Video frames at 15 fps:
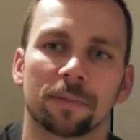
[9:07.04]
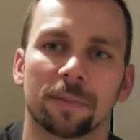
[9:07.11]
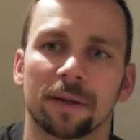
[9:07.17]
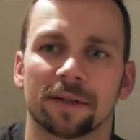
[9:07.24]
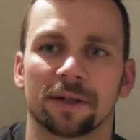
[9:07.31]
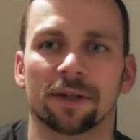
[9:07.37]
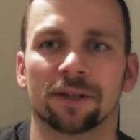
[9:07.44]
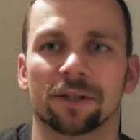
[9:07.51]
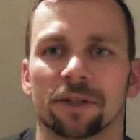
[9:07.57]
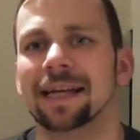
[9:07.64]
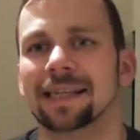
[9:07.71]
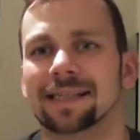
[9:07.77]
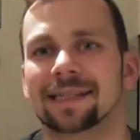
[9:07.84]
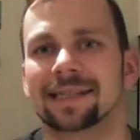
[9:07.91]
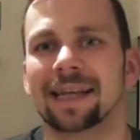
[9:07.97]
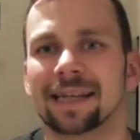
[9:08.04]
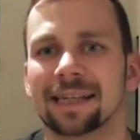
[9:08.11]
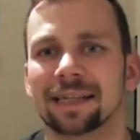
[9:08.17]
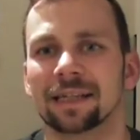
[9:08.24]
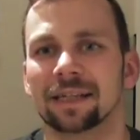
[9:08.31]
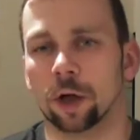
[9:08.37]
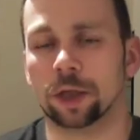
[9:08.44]
about earlier. It's
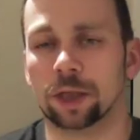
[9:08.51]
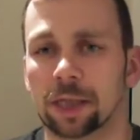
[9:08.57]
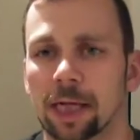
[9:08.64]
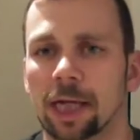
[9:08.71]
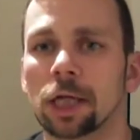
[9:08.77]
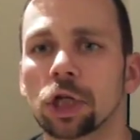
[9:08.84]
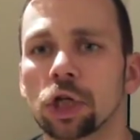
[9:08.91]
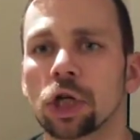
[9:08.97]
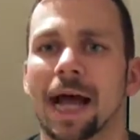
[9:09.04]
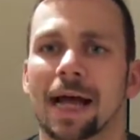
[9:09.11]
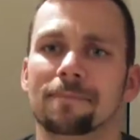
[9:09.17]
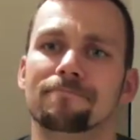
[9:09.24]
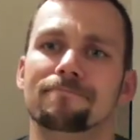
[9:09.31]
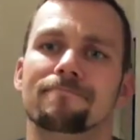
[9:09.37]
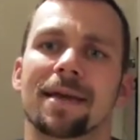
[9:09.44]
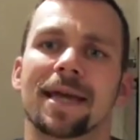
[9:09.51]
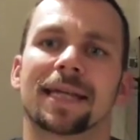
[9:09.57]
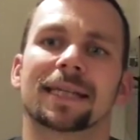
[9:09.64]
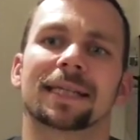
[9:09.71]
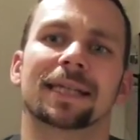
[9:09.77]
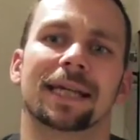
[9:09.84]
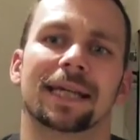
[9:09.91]
taking a dish and
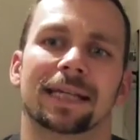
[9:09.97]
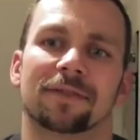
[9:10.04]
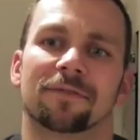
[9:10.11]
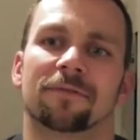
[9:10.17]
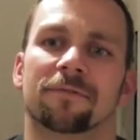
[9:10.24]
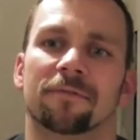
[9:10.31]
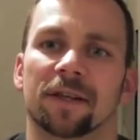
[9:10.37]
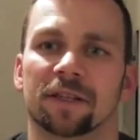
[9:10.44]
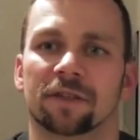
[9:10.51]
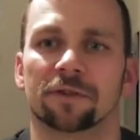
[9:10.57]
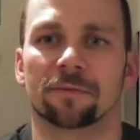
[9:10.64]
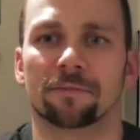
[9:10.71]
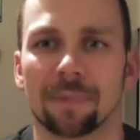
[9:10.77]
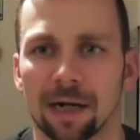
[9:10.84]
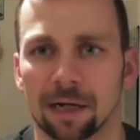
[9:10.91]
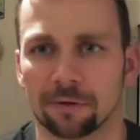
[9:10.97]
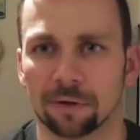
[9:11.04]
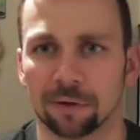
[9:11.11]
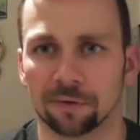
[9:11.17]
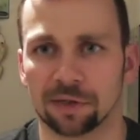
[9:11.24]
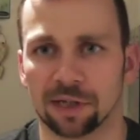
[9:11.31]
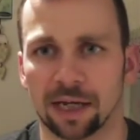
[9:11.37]
making it fit your
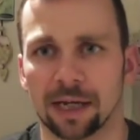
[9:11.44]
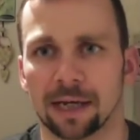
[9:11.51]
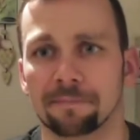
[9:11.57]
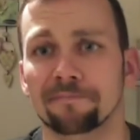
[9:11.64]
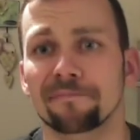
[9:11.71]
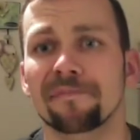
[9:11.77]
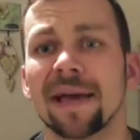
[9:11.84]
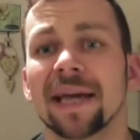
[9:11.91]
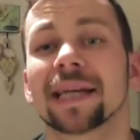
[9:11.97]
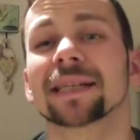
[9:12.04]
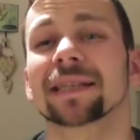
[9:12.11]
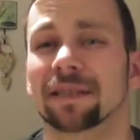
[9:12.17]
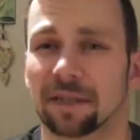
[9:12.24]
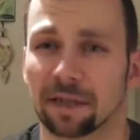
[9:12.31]
macros, yeah, making it